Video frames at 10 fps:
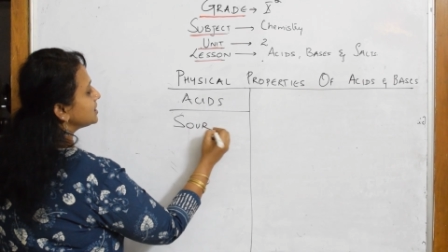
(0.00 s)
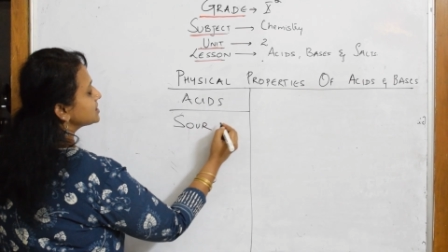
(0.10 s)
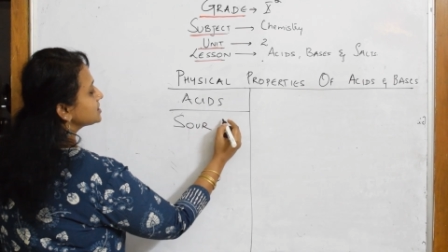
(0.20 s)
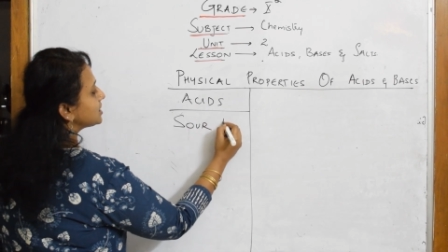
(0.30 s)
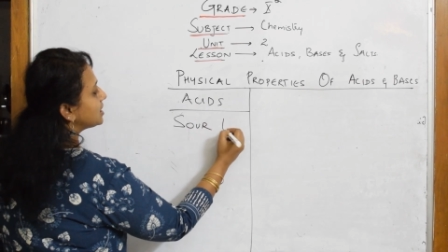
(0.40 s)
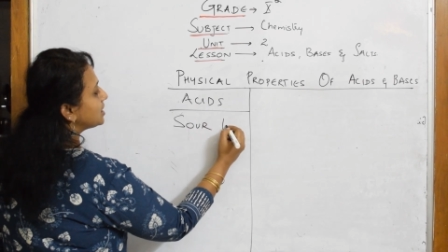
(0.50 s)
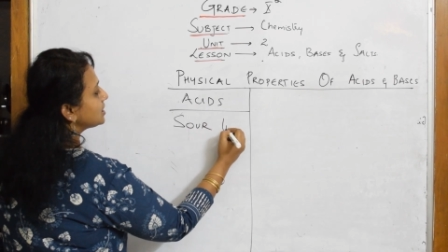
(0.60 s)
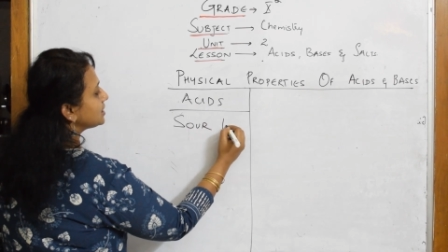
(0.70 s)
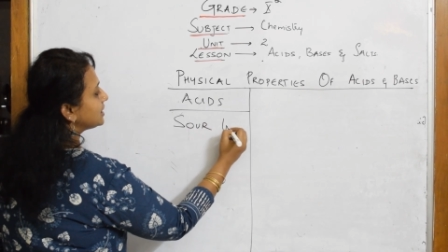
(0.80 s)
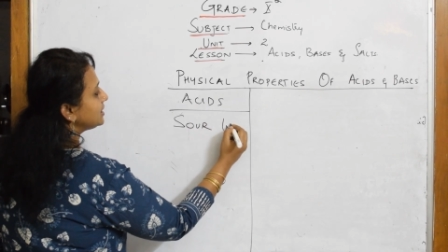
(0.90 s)

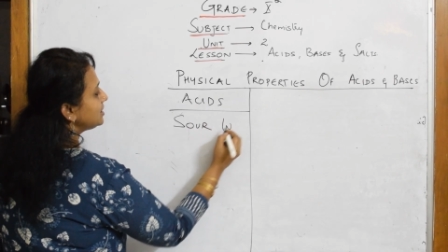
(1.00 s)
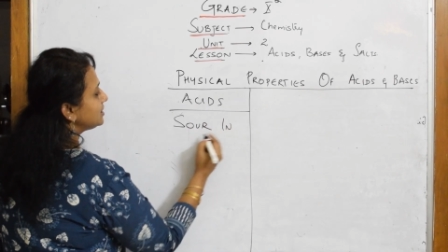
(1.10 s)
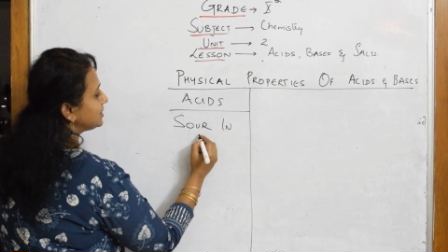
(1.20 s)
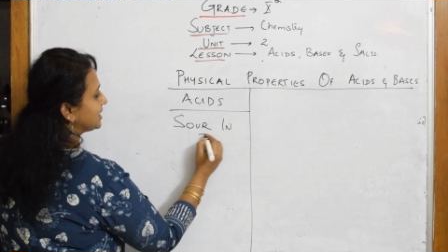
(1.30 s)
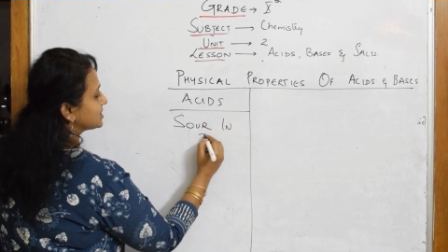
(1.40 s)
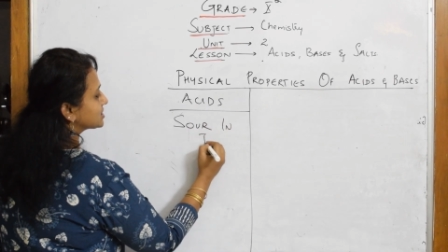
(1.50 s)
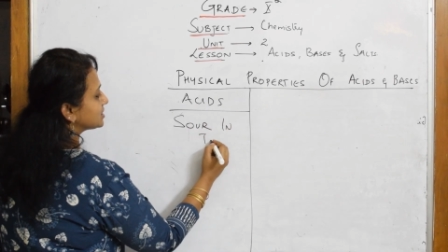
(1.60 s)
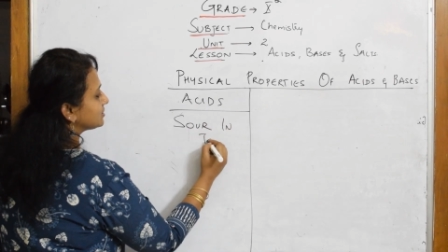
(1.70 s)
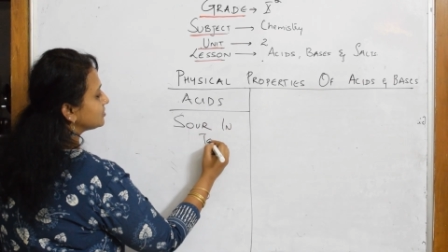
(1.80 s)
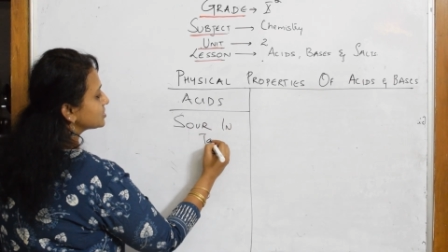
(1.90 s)
Sour in taste.
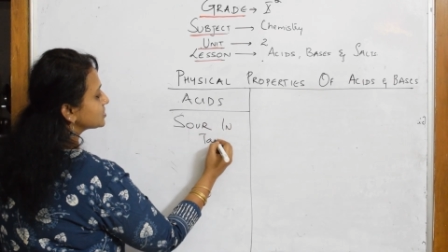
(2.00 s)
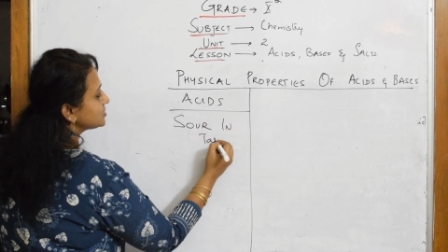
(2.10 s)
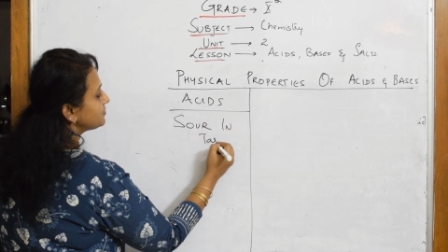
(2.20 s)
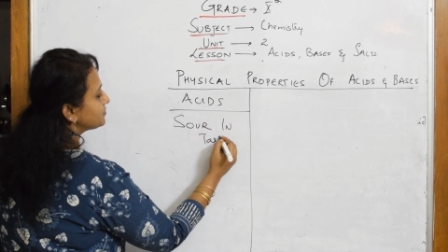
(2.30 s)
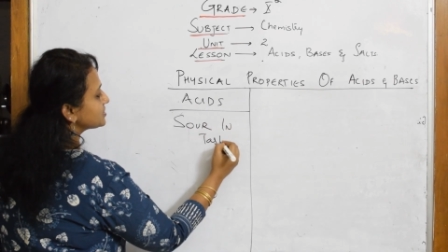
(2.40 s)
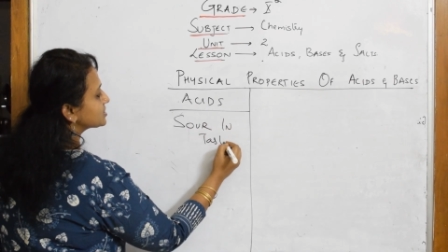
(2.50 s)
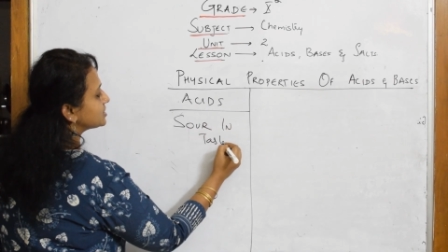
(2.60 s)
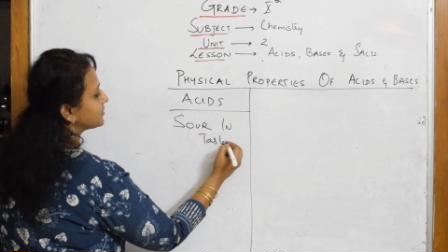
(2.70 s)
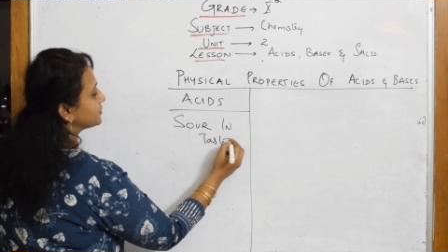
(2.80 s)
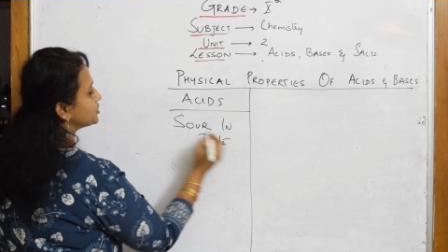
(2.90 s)
This is the first
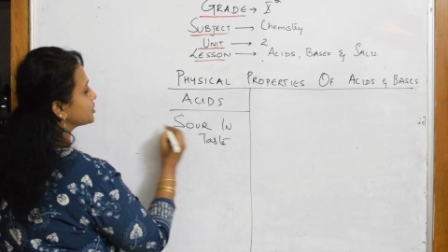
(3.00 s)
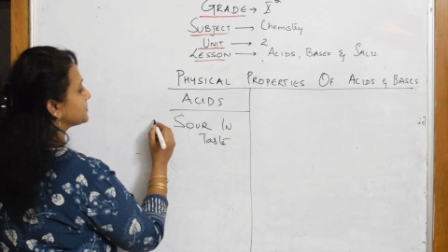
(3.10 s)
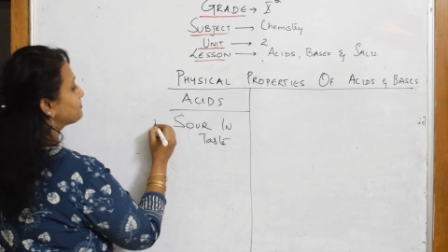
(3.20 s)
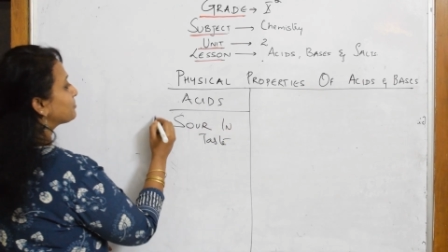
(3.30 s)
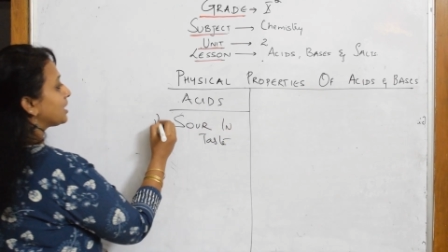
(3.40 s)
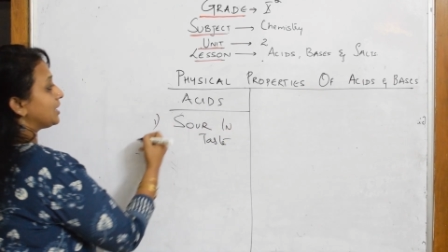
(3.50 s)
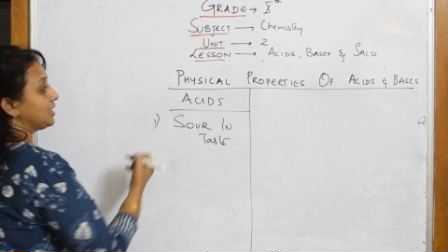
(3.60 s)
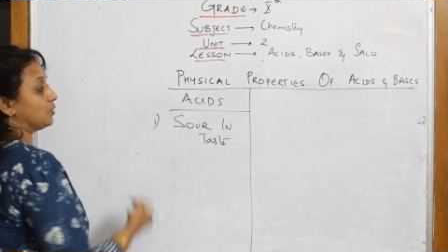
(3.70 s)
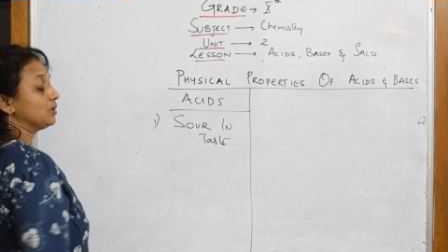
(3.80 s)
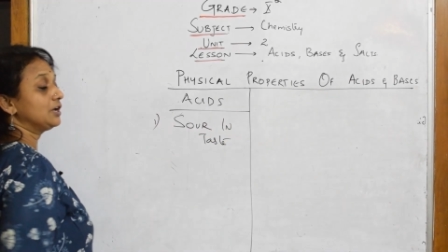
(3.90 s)
definition.
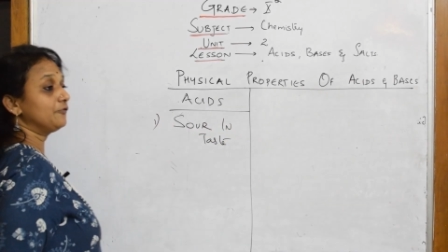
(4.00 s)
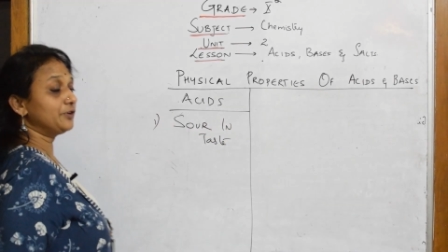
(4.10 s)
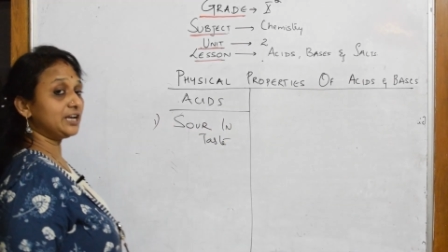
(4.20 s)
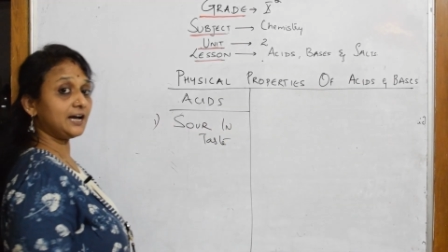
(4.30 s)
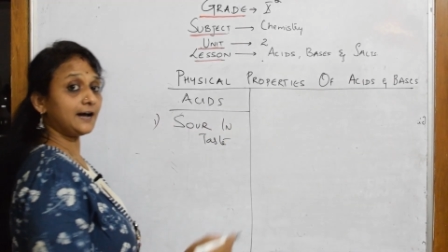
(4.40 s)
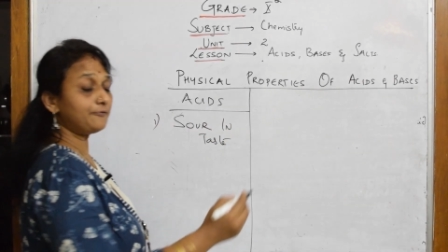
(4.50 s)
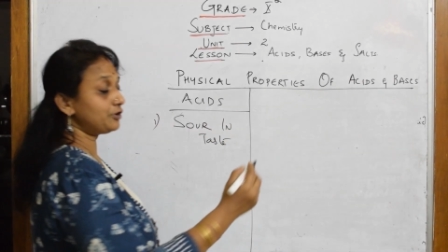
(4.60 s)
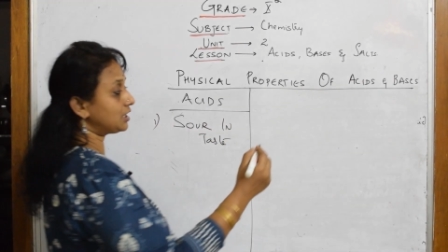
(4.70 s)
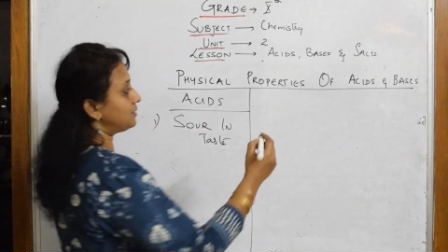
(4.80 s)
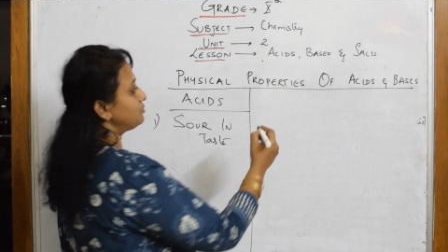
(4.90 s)
Now, when I have
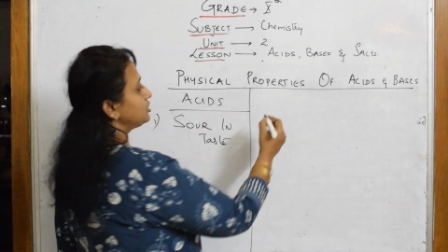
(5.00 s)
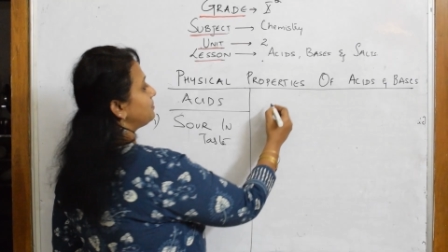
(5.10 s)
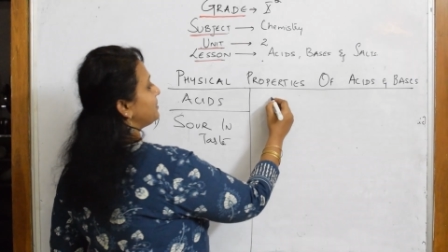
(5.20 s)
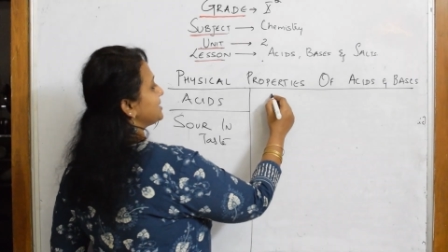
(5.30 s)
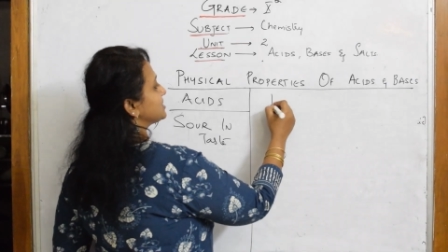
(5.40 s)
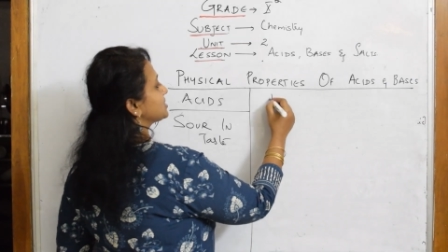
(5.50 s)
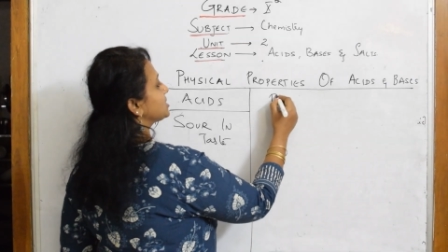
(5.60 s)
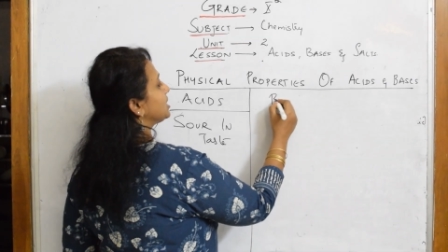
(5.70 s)
to come to the bases,